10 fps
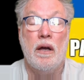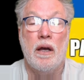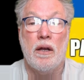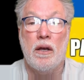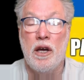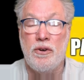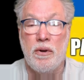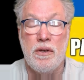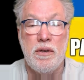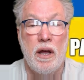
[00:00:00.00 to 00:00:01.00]
and
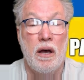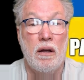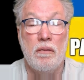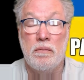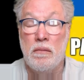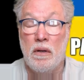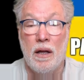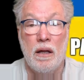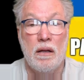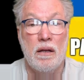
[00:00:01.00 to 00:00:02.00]
countries now
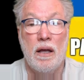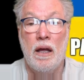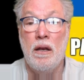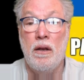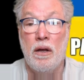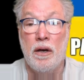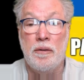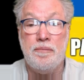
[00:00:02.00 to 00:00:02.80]
like India